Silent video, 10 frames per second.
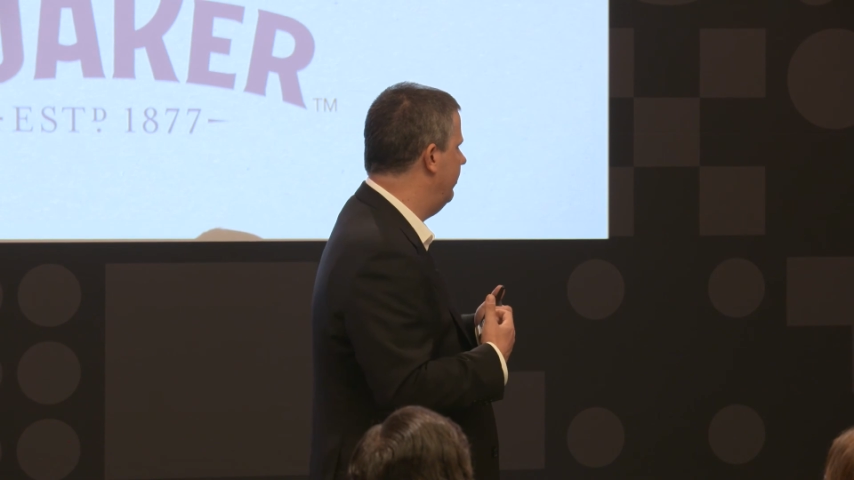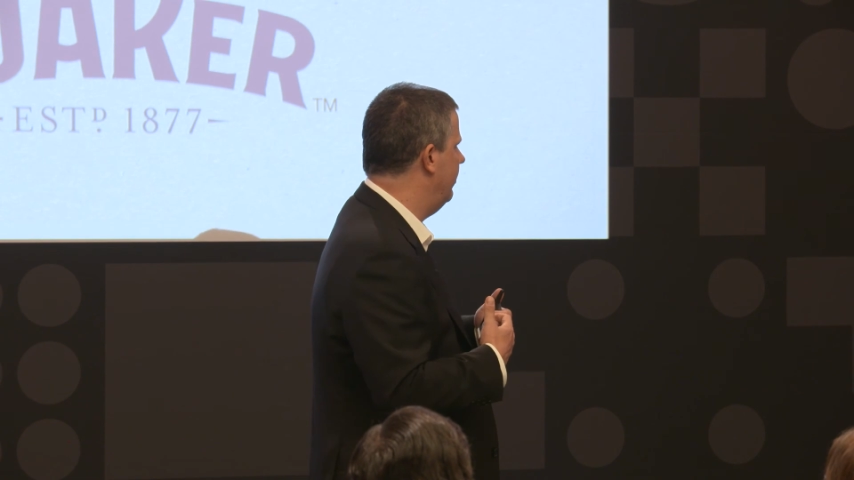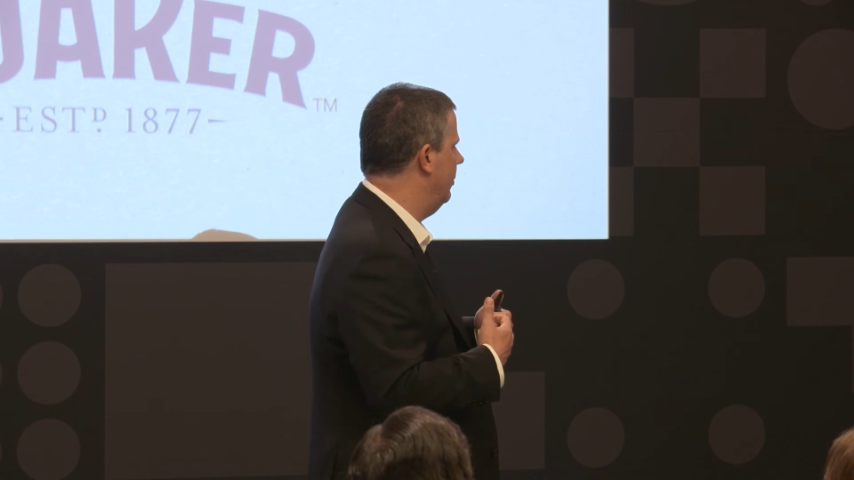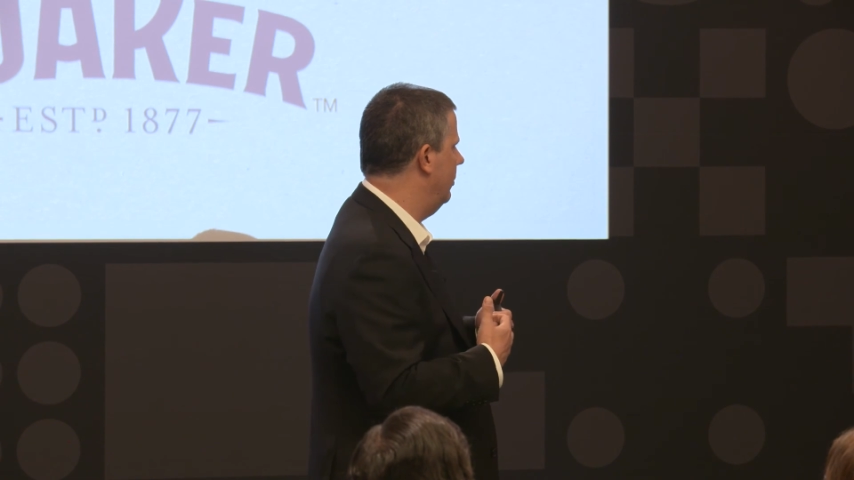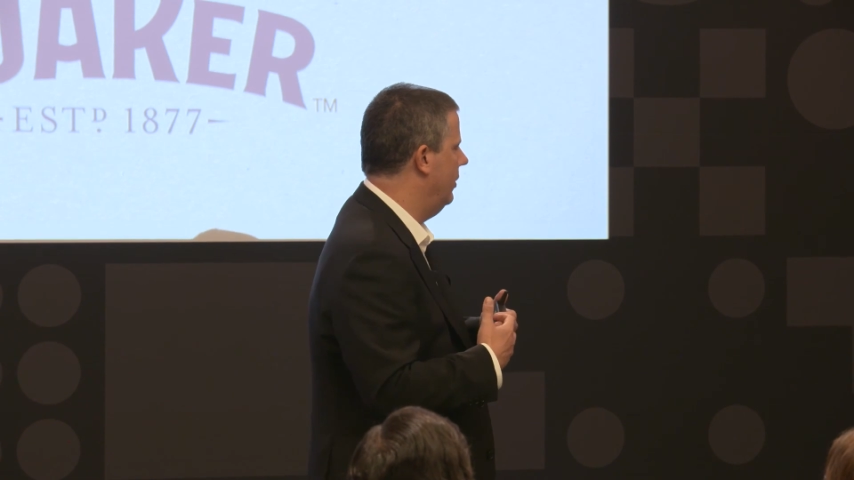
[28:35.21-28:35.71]

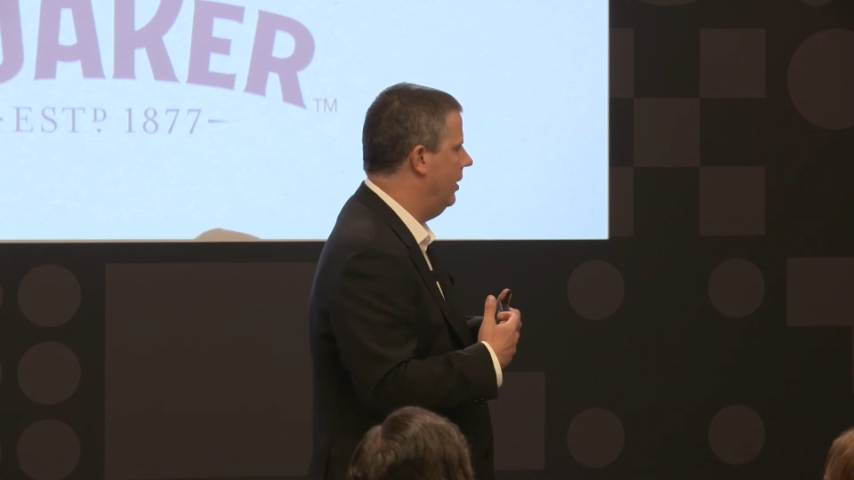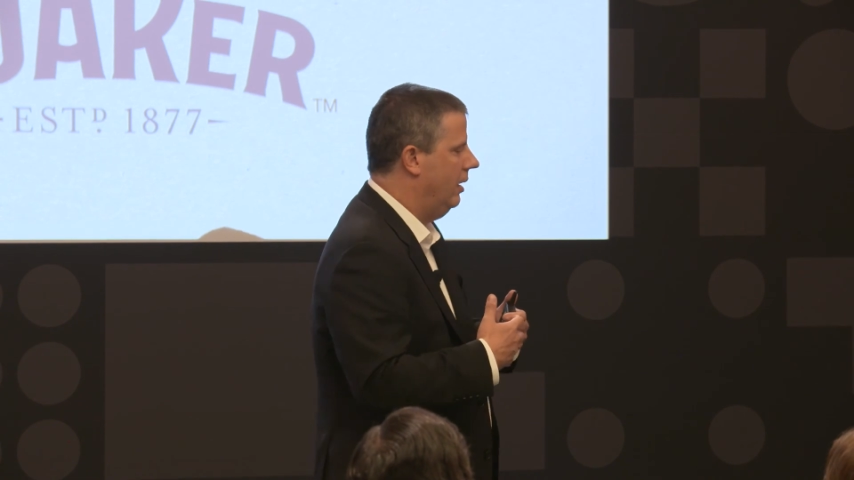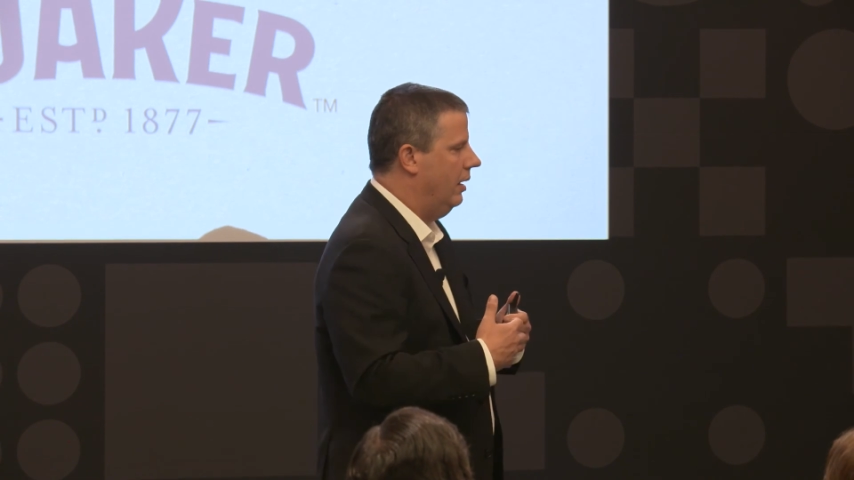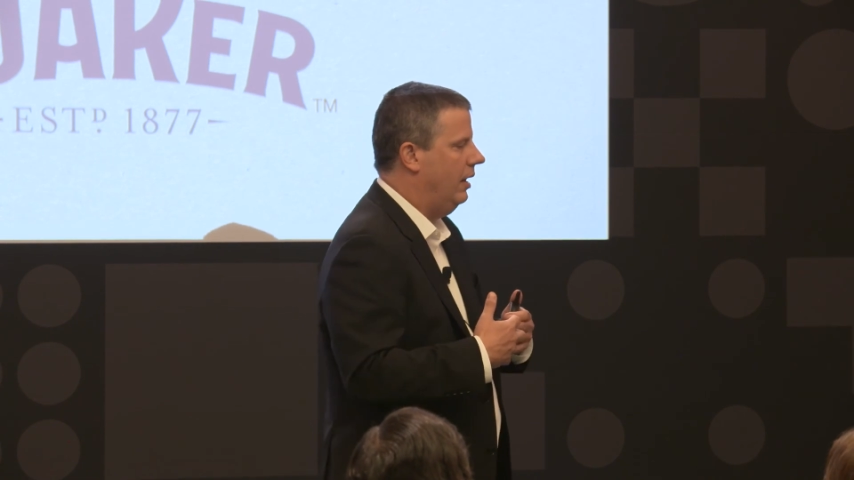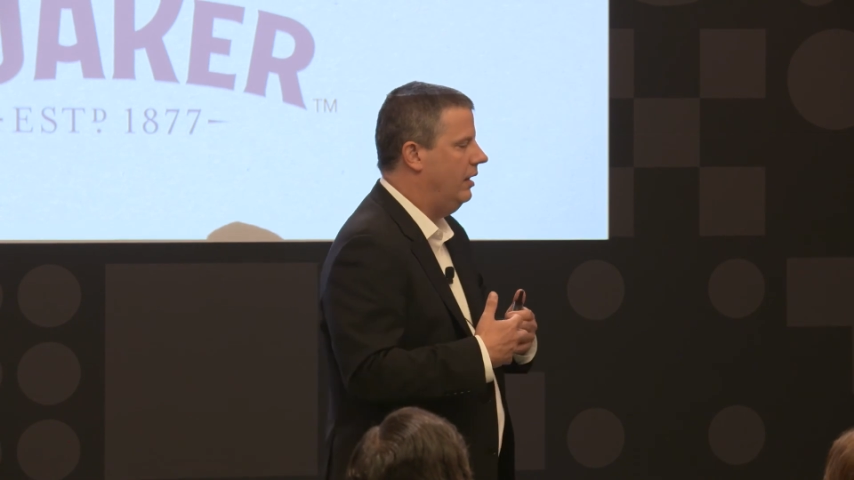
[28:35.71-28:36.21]
So
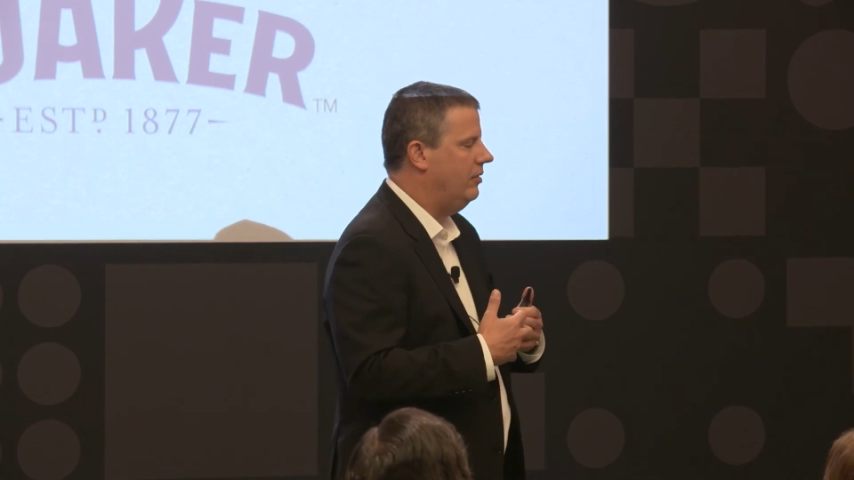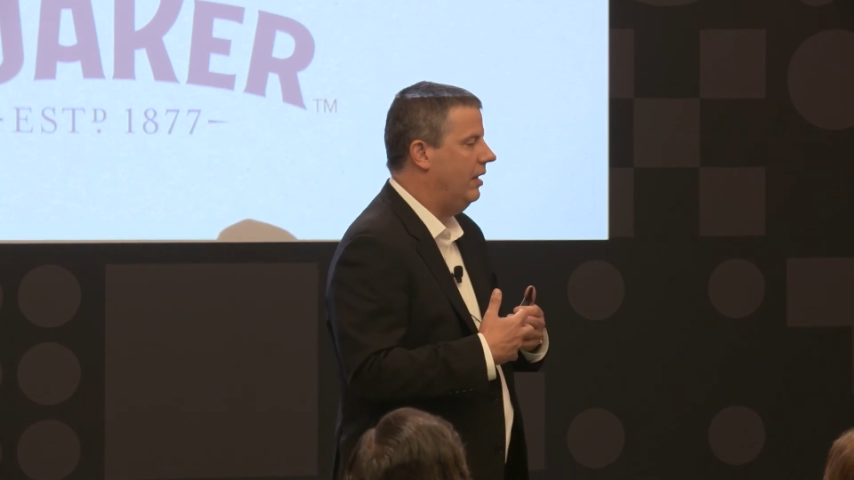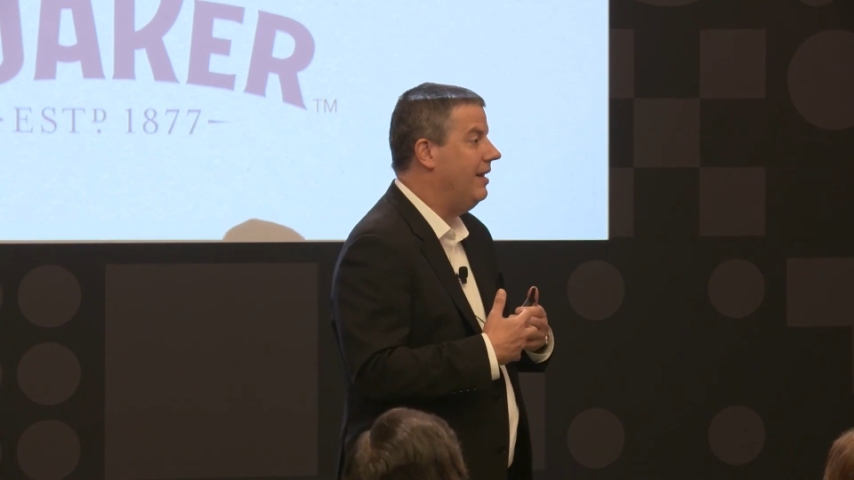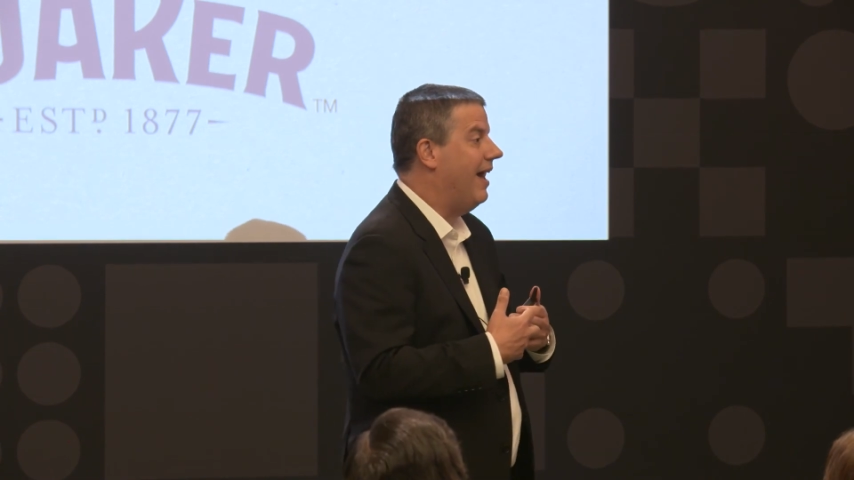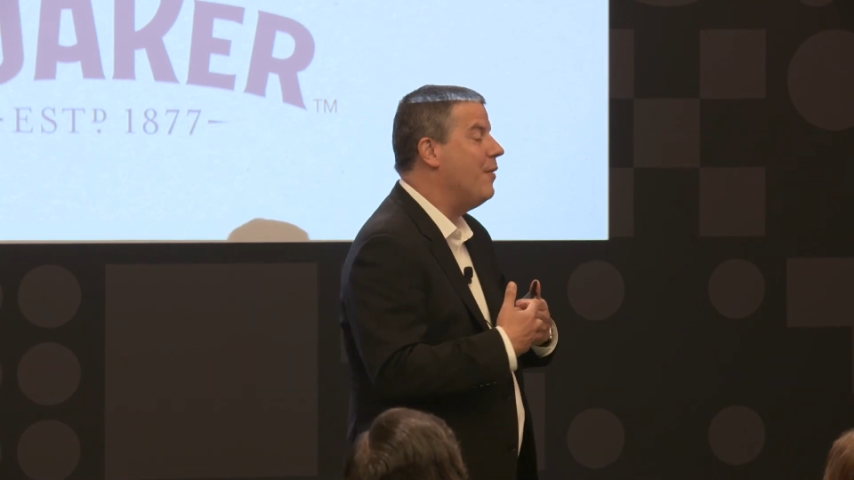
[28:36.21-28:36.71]

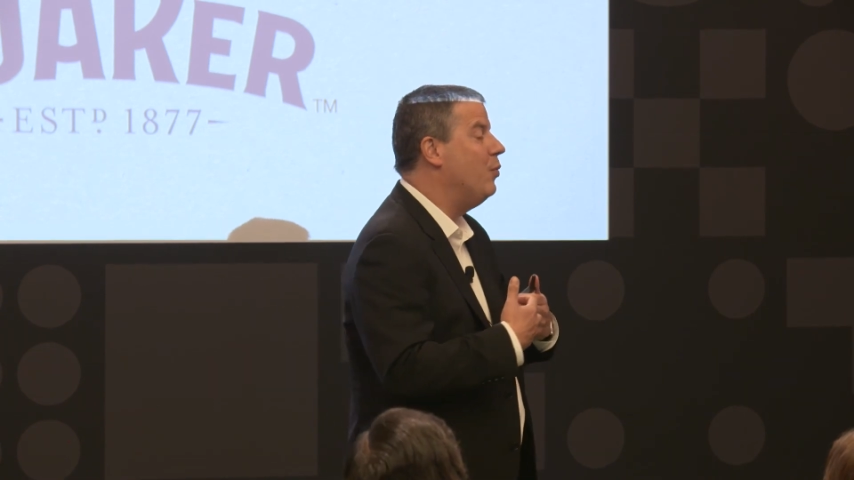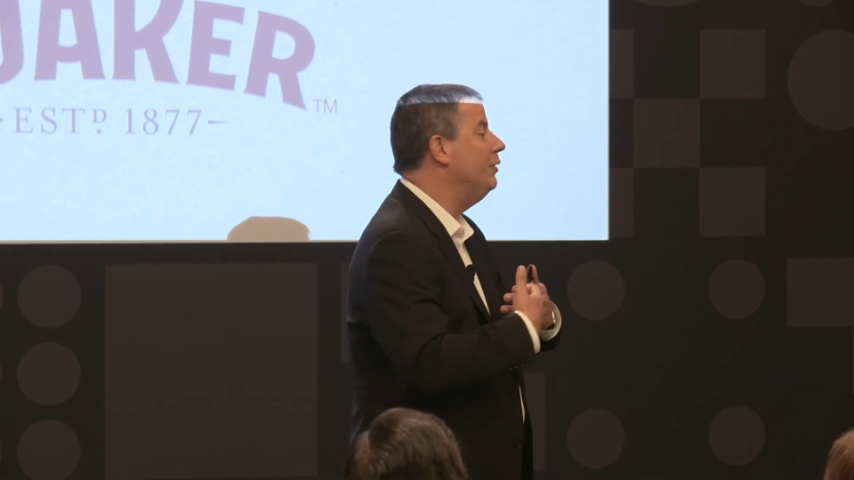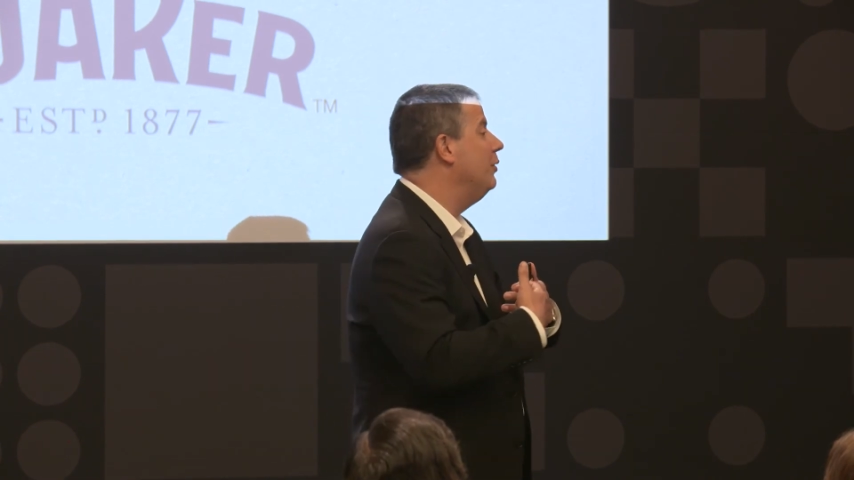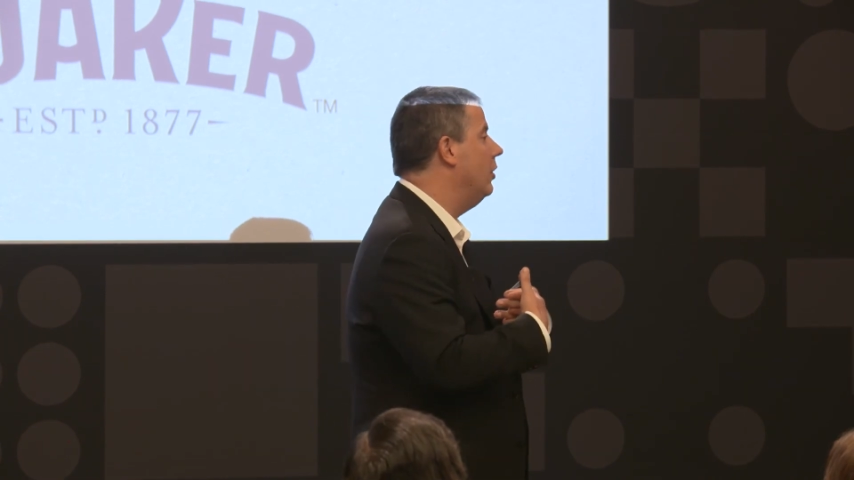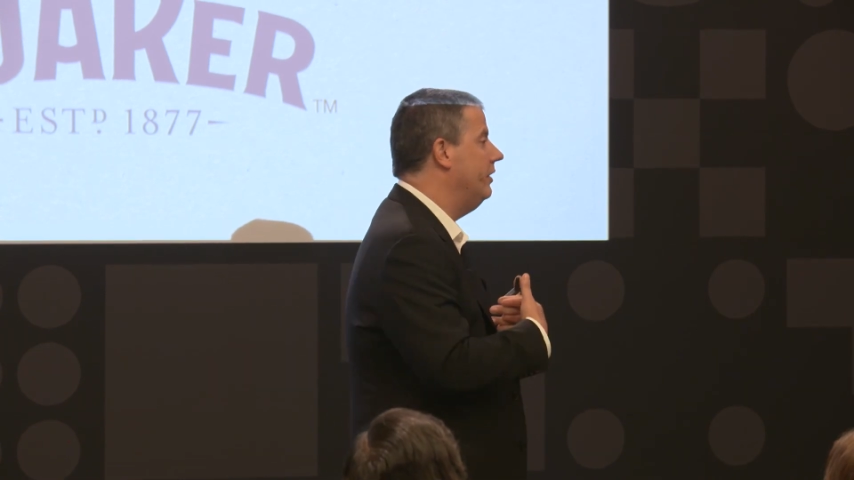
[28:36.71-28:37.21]
and I
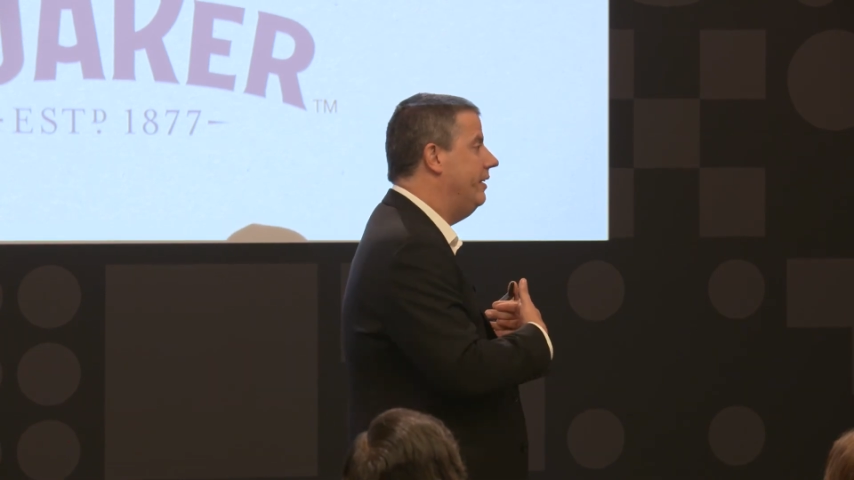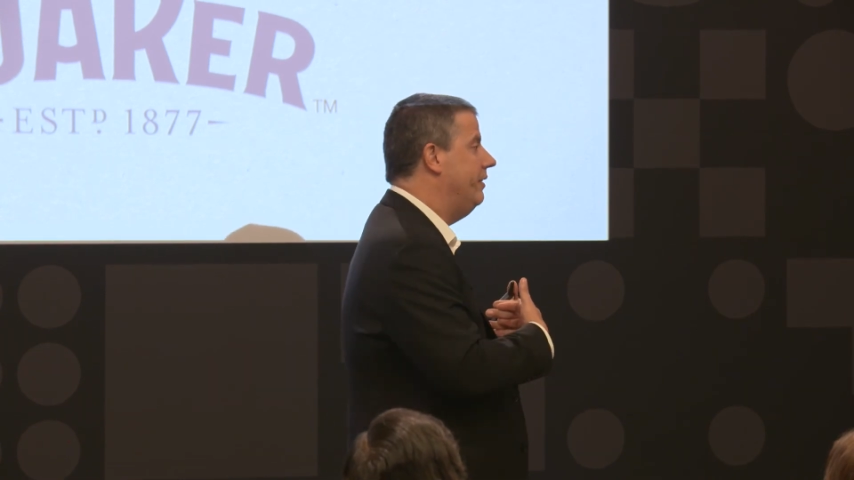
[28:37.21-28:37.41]
wouldn't call it